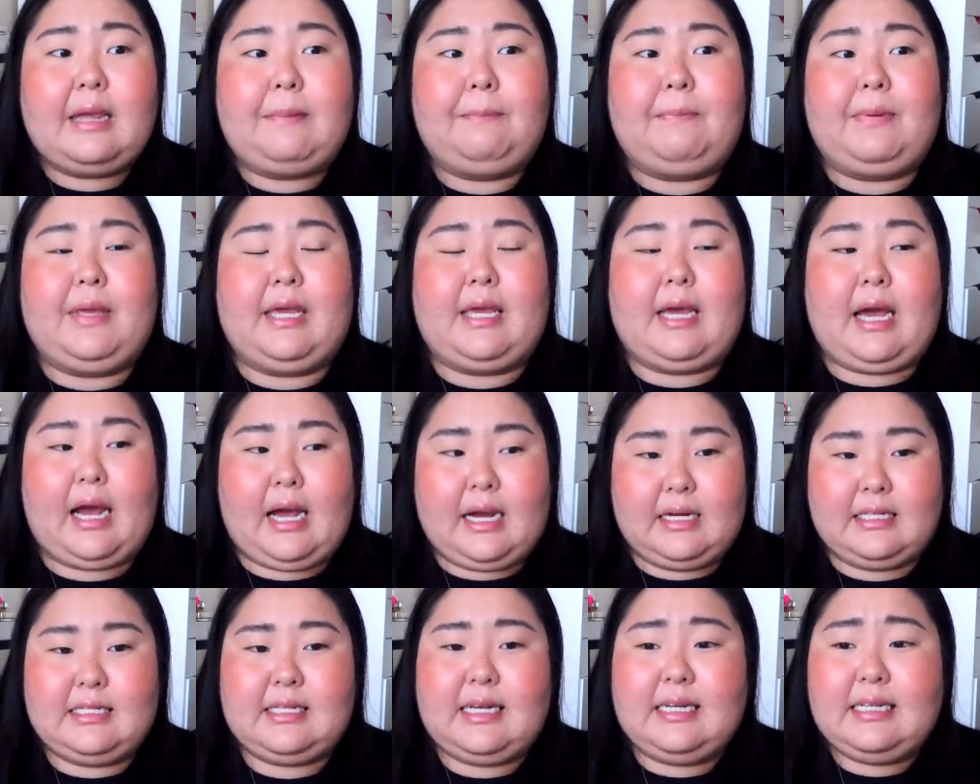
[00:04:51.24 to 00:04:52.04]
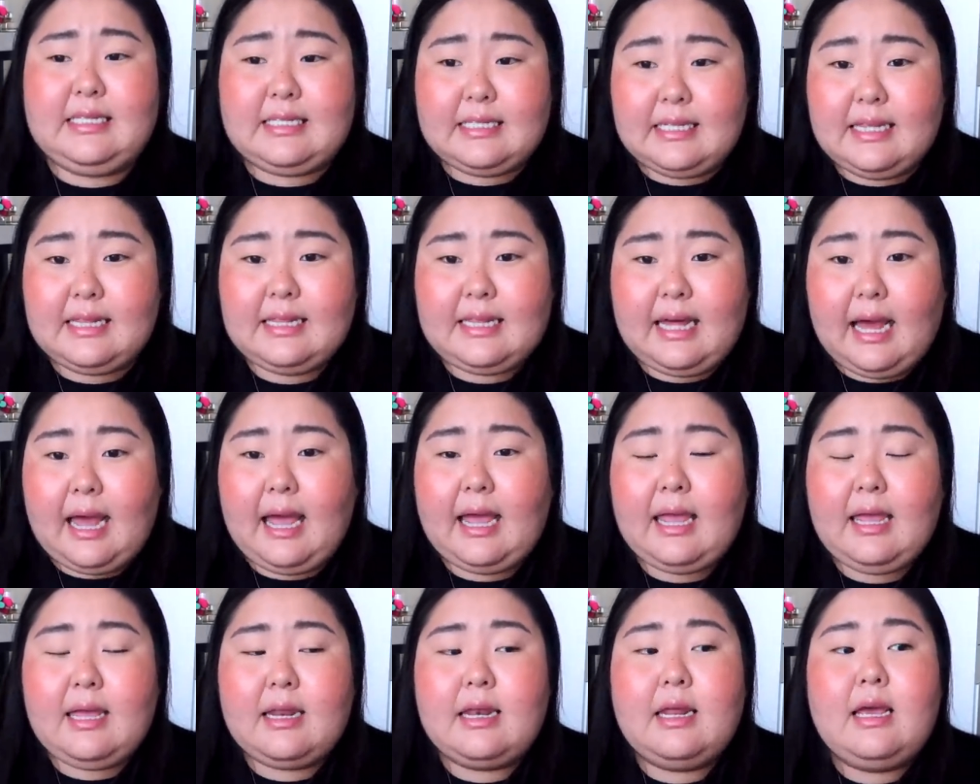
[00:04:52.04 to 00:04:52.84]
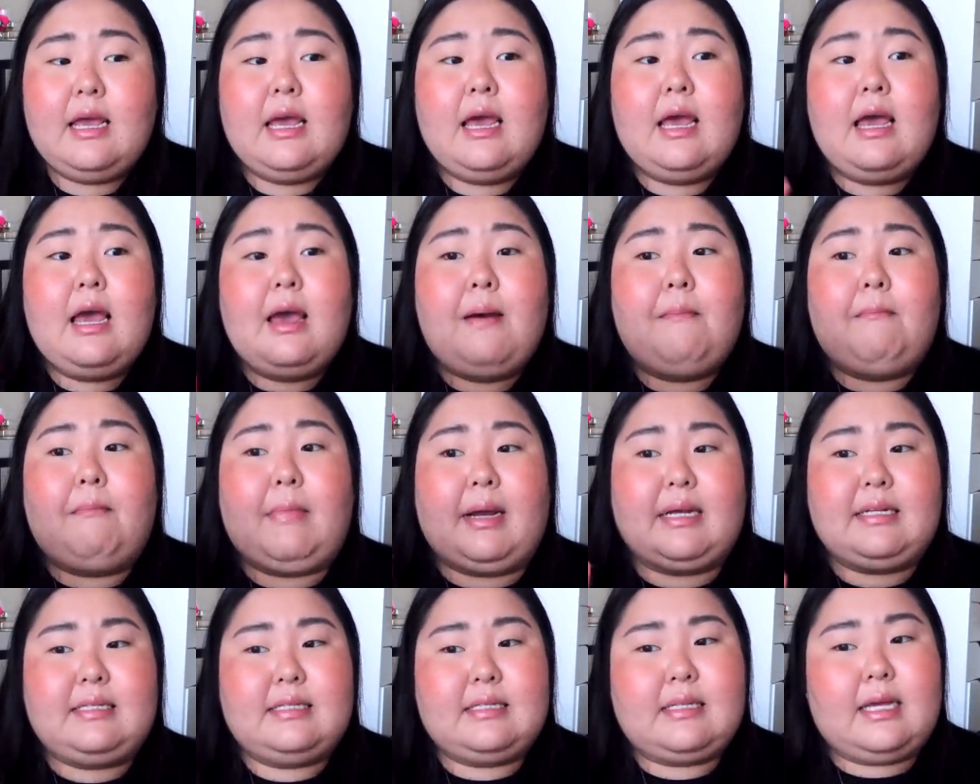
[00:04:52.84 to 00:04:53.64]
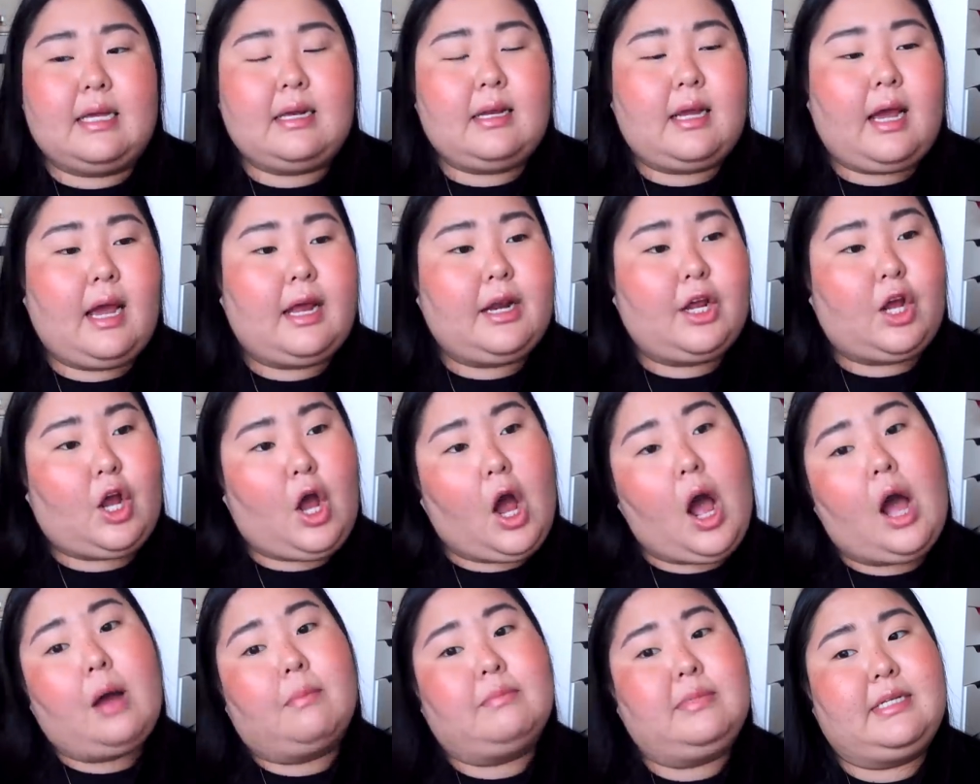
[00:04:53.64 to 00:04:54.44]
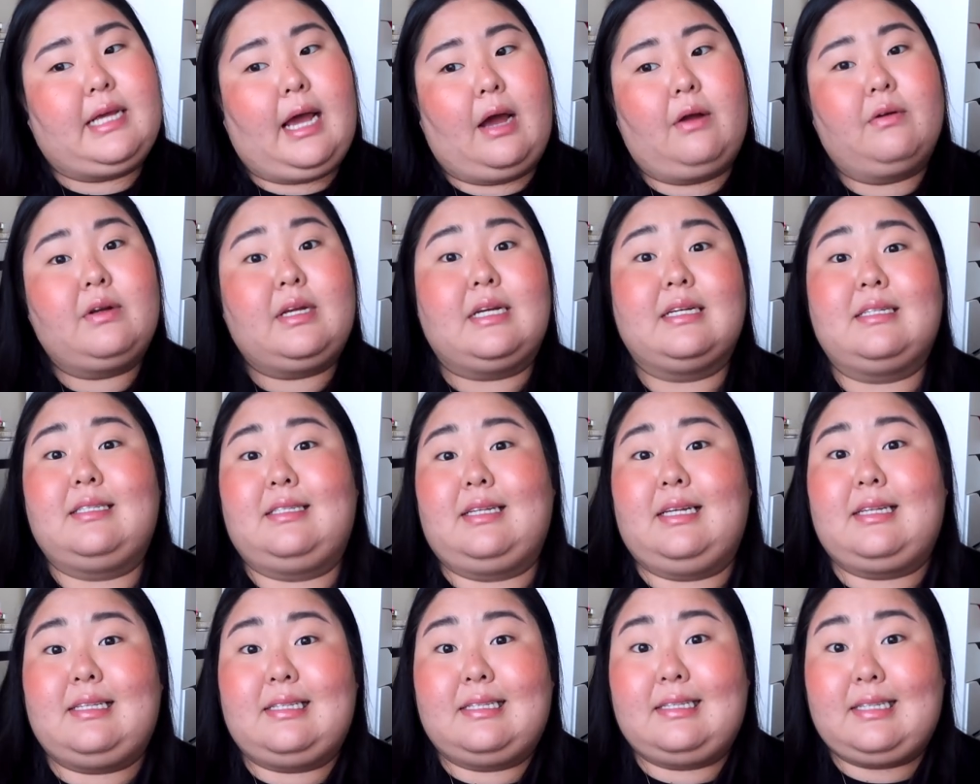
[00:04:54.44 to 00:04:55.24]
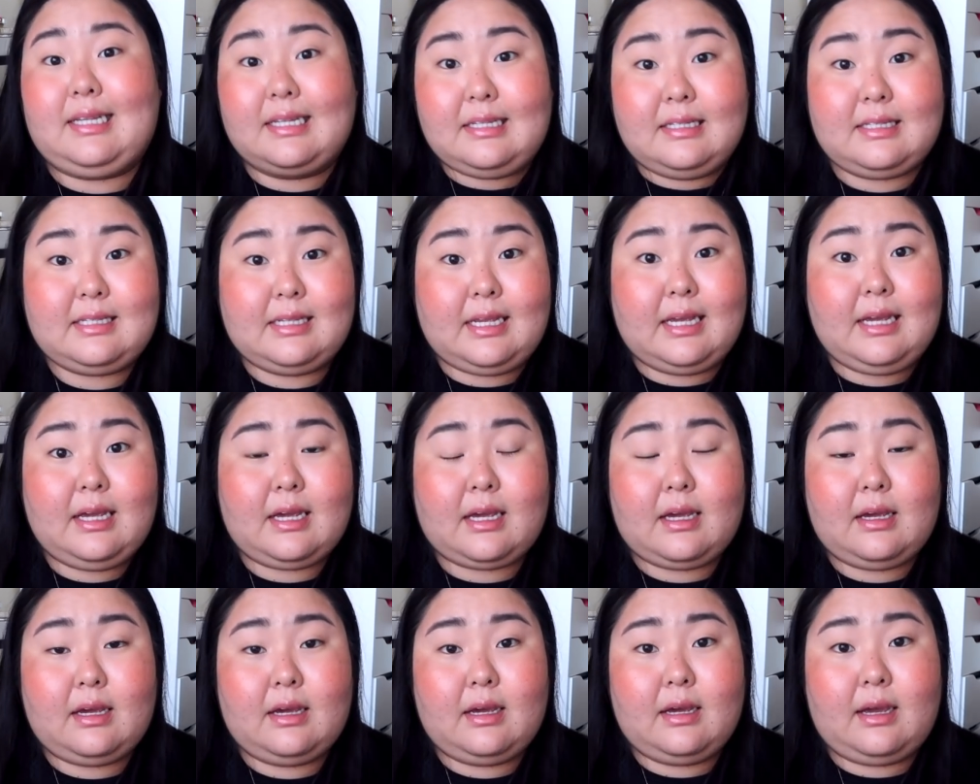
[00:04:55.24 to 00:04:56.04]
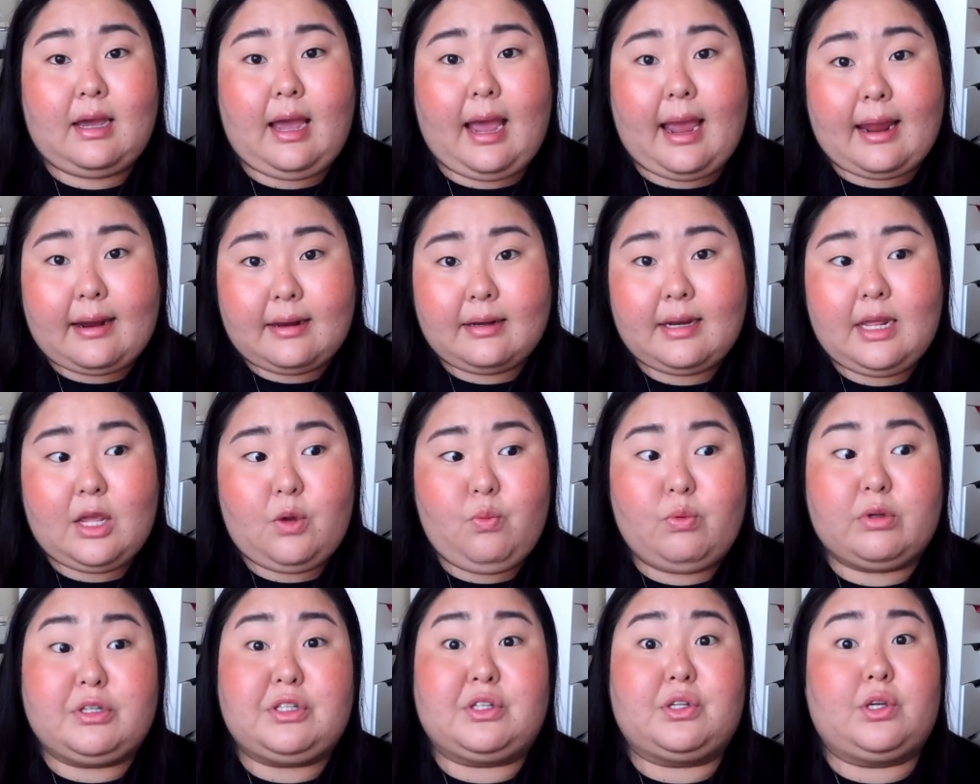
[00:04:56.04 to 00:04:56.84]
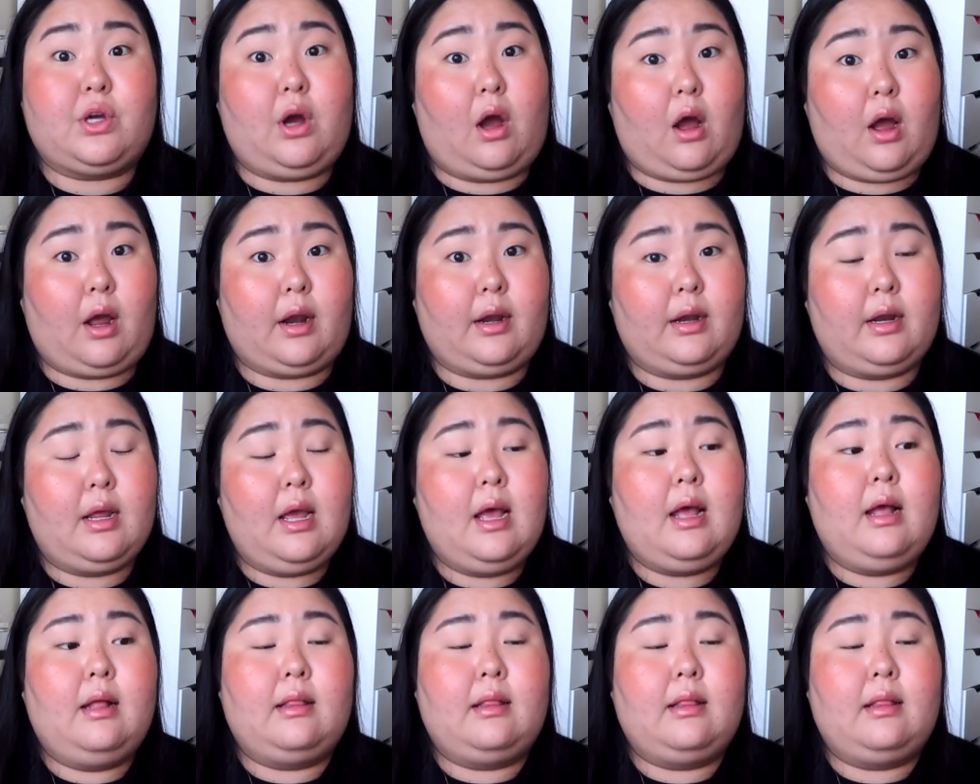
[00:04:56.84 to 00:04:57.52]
because I did that, my skin kind of calmed down, because the cystic acne was gone.